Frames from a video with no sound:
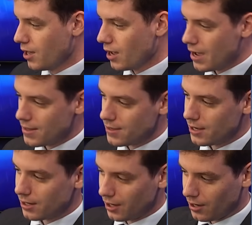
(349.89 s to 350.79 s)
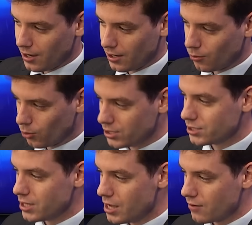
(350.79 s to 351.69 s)
And then on
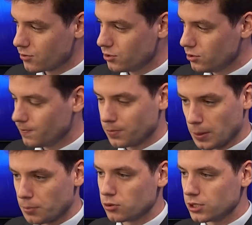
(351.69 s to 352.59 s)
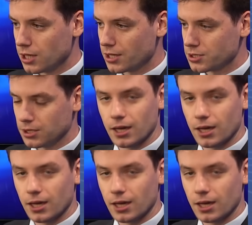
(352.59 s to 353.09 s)
Wednesday afternoon, pretty gusty.